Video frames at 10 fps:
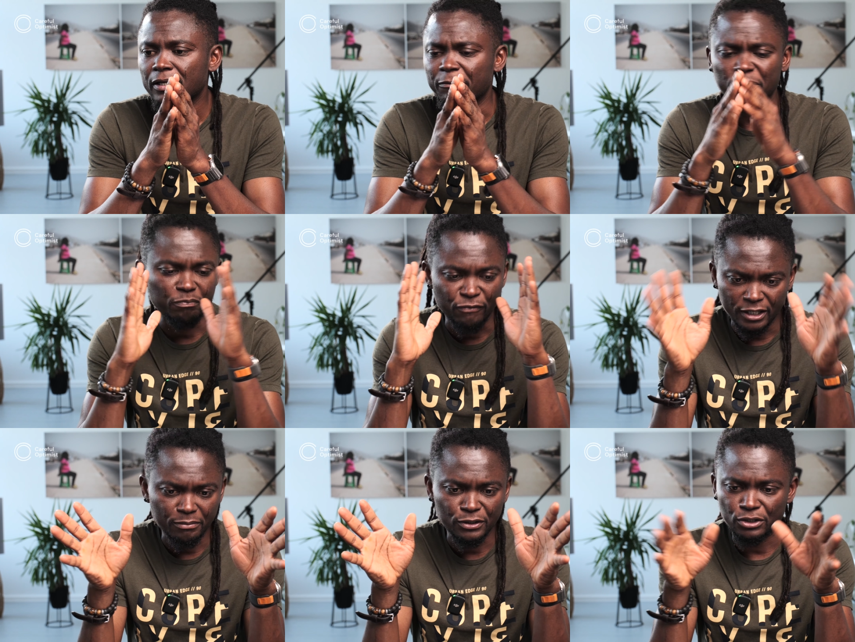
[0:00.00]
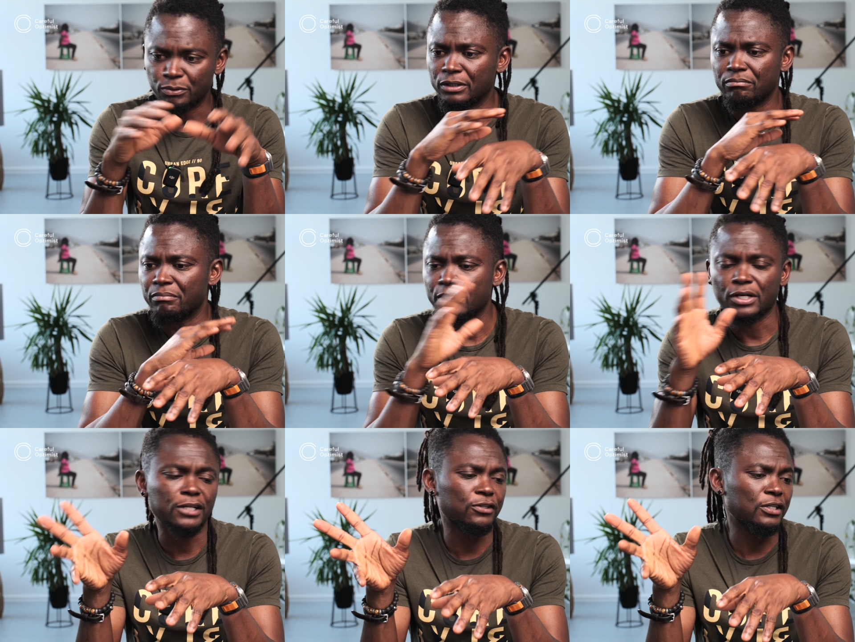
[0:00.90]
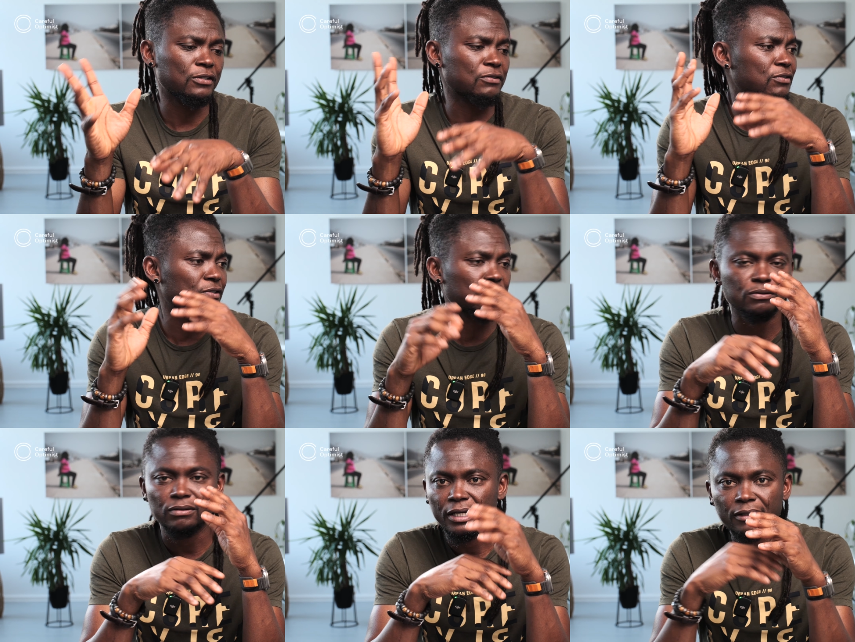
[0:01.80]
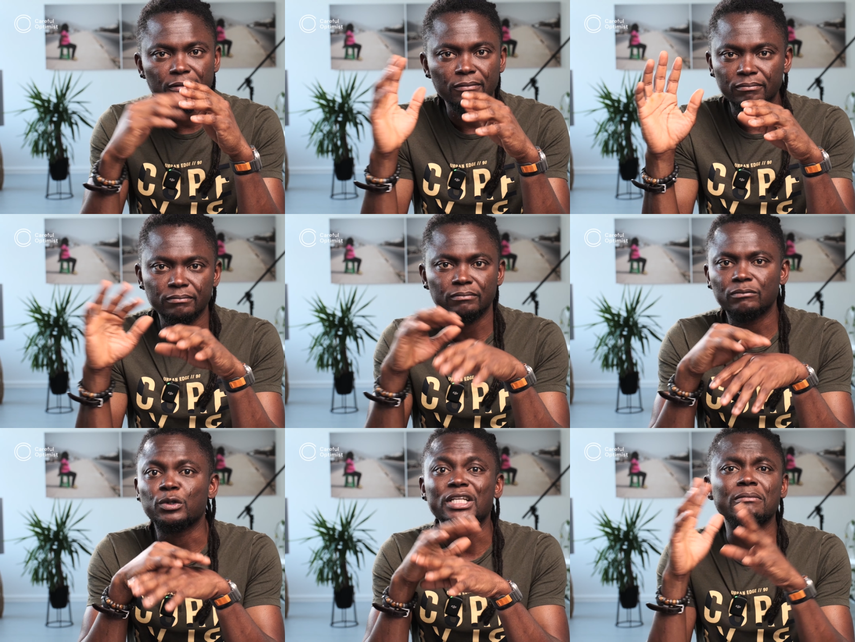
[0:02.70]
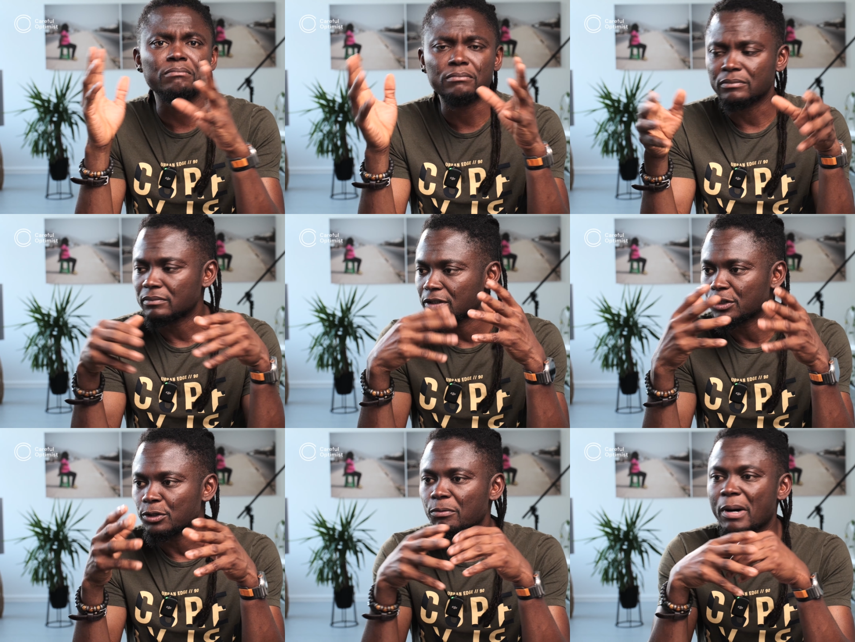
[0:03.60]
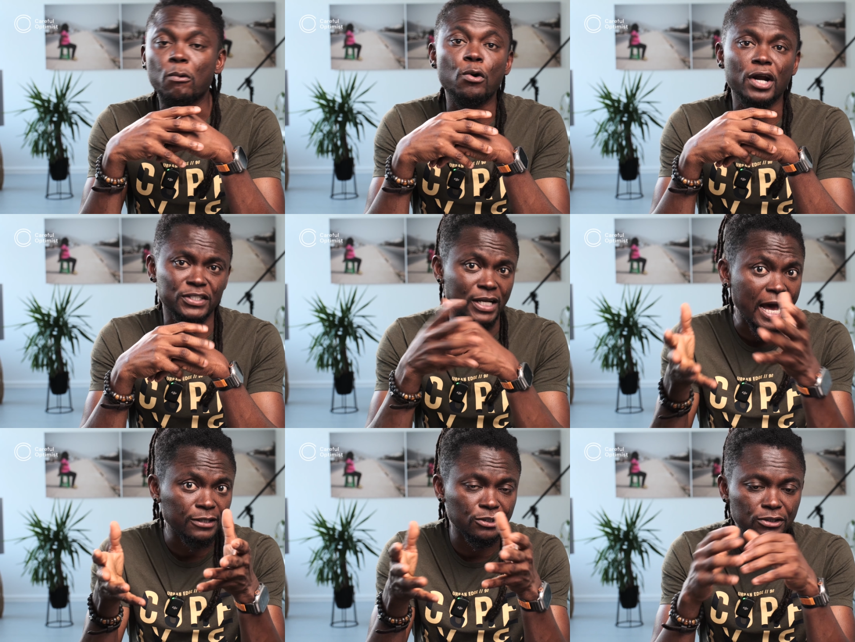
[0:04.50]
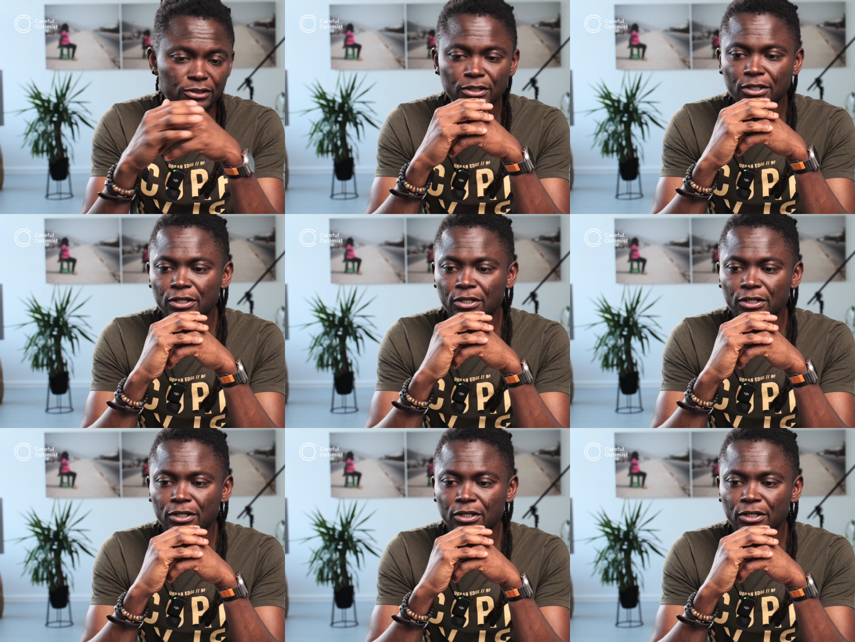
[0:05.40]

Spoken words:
I've been very busy doing many other things, like within, my work as an artist.